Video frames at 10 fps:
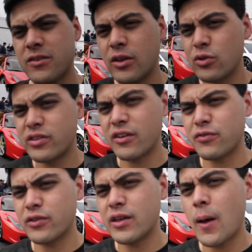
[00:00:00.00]
Still
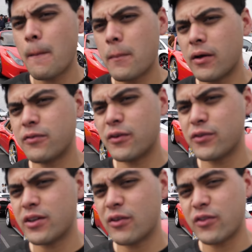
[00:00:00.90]
definitely my
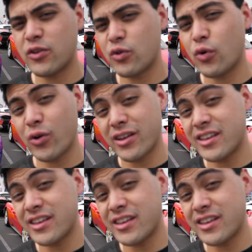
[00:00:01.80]
favorite Aventador